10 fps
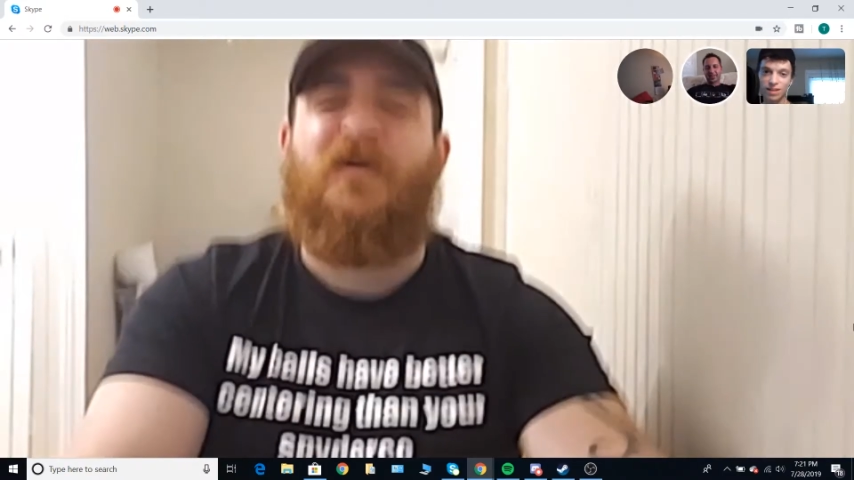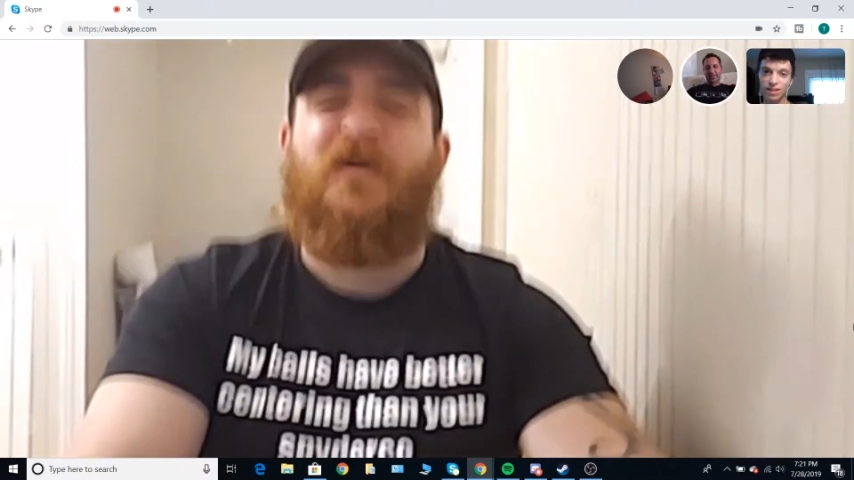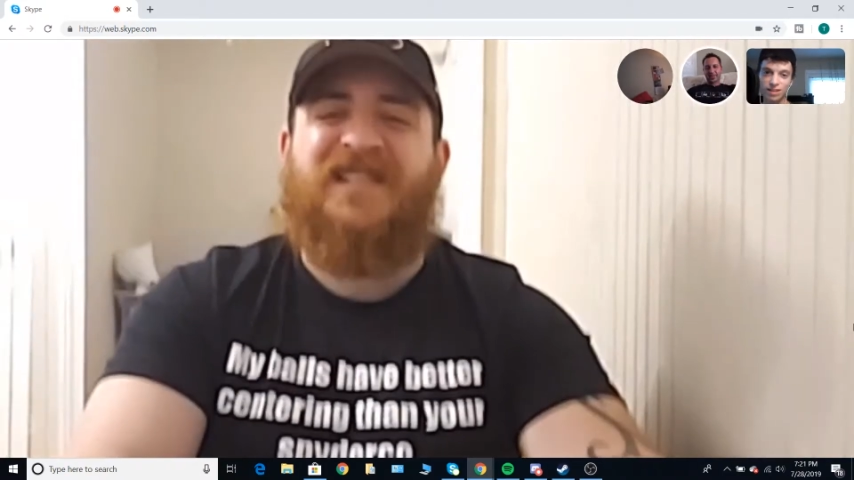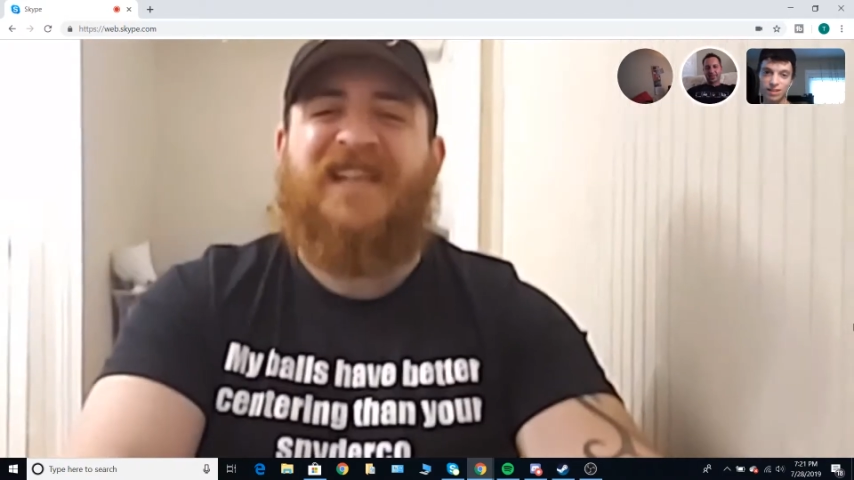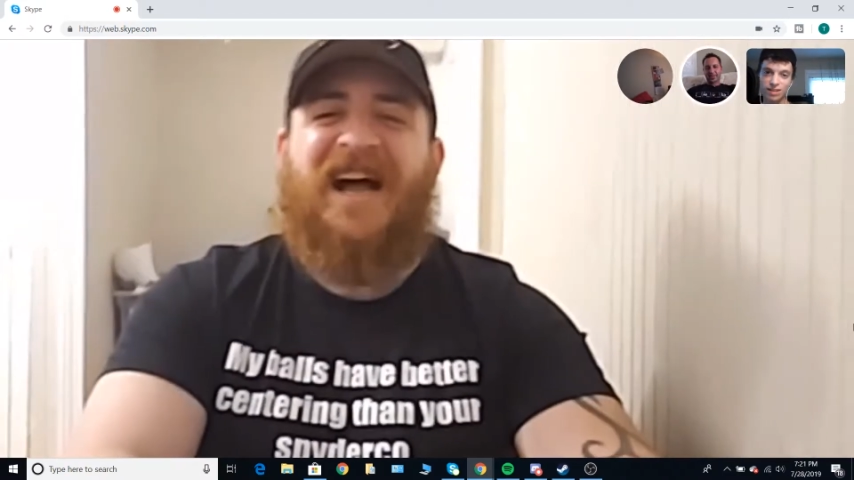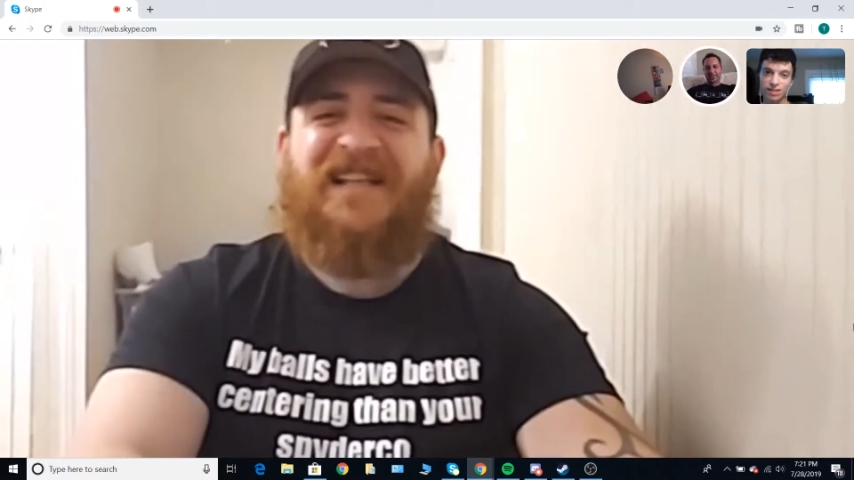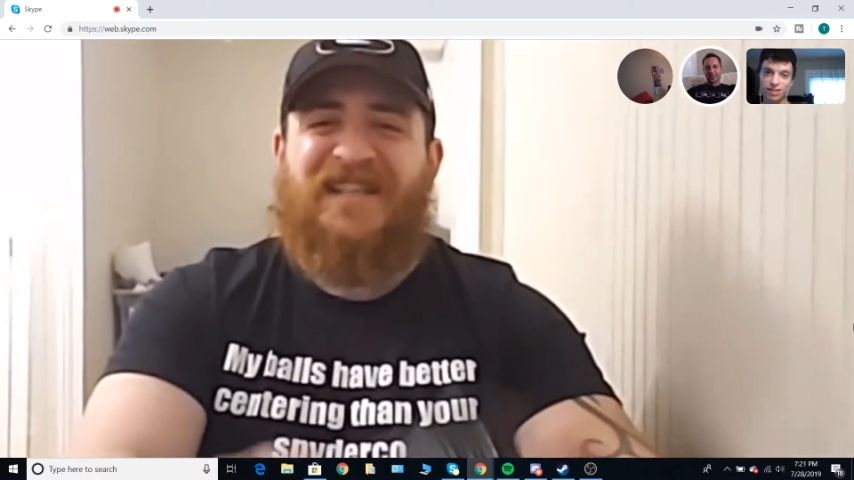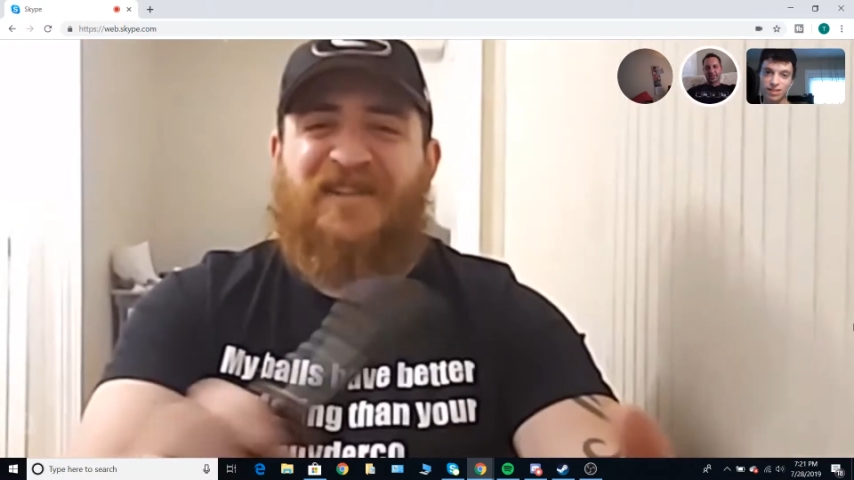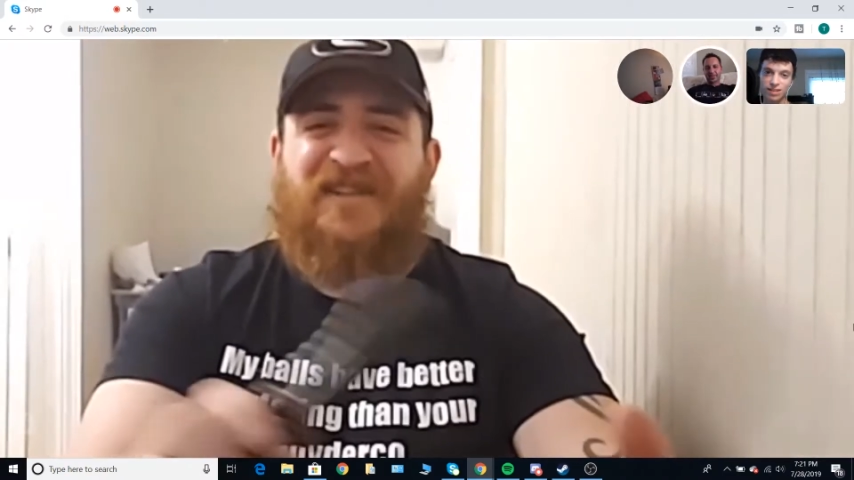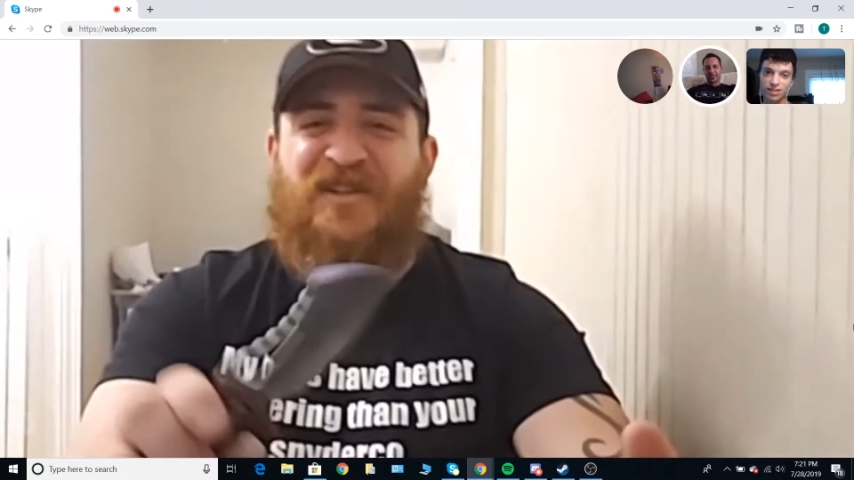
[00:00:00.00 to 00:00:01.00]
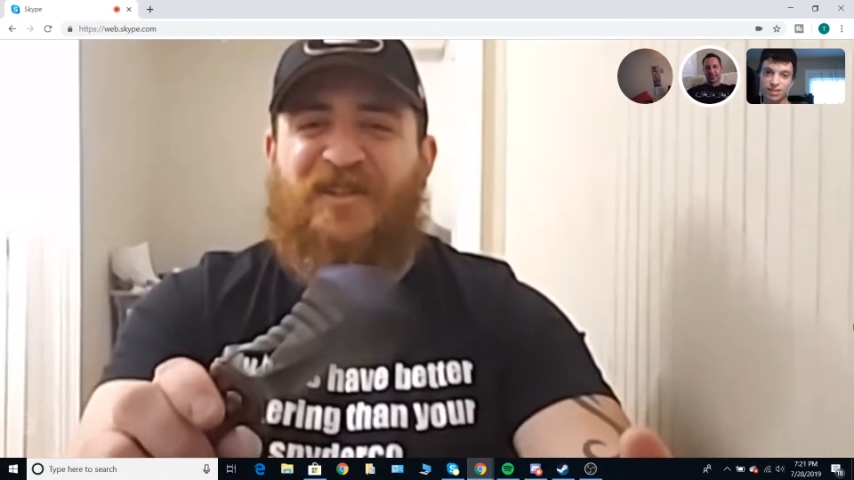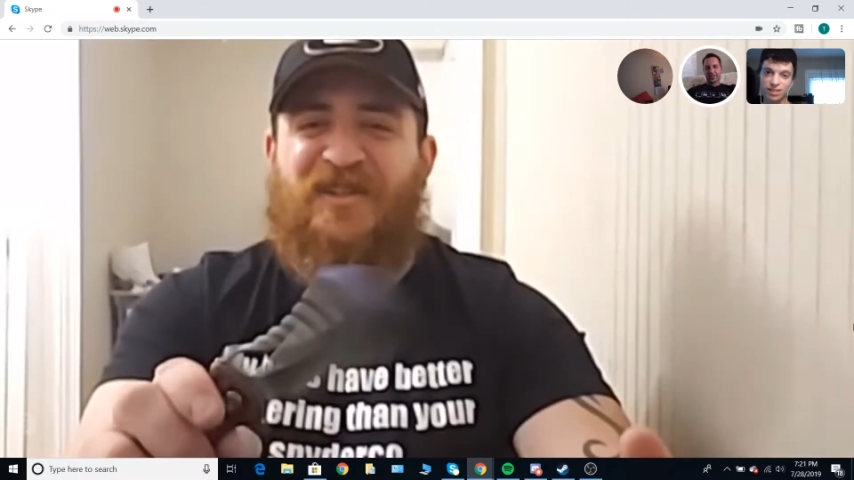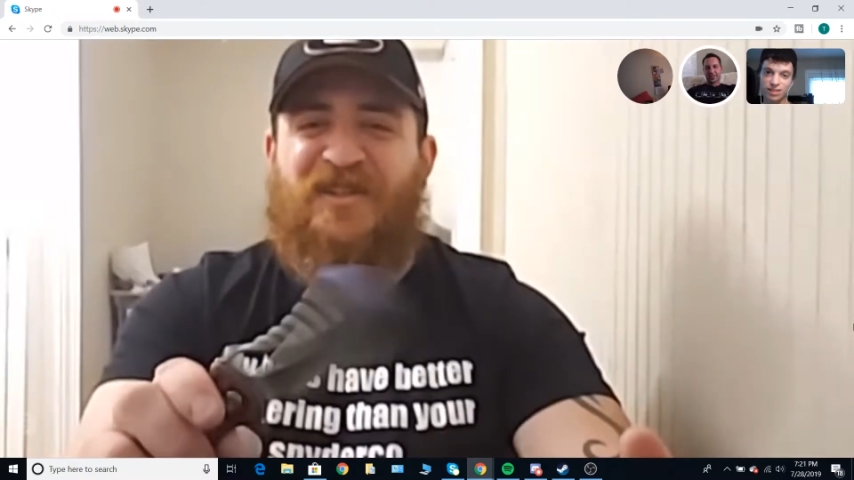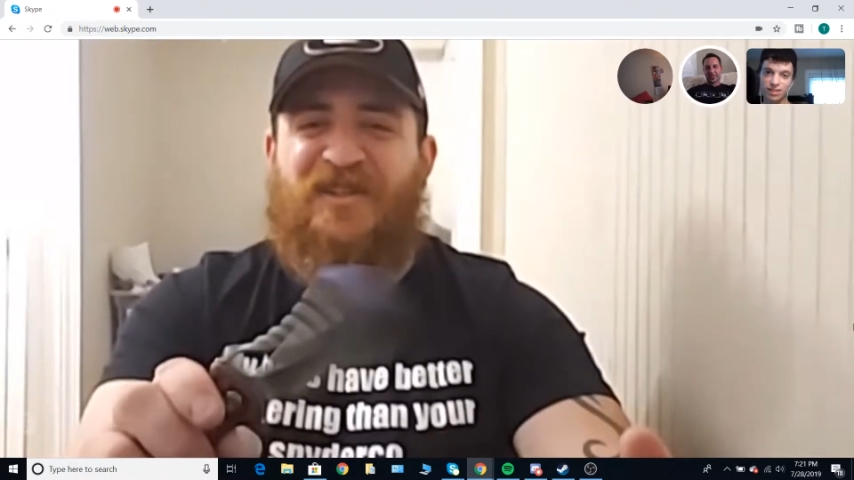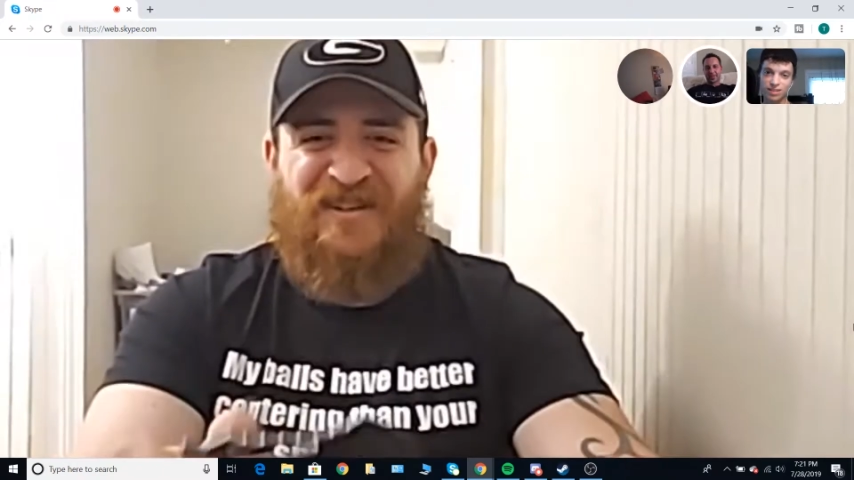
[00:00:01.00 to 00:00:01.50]
size it is. She'll
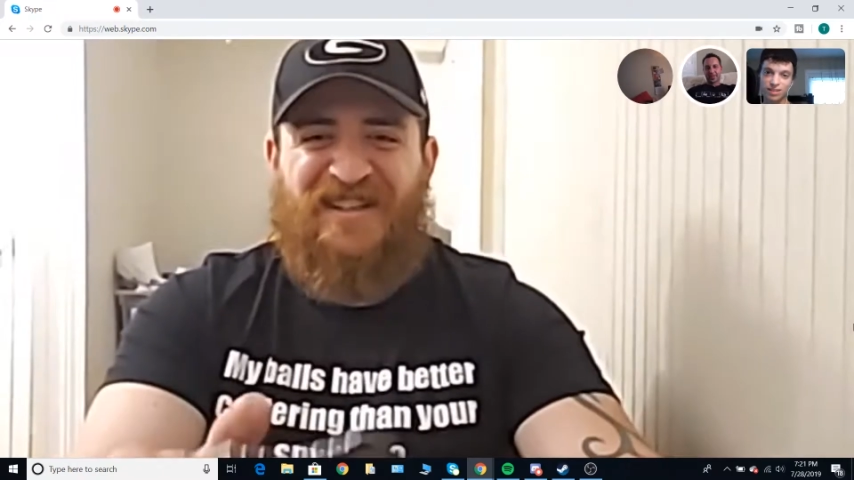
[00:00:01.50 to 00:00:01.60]
tell you.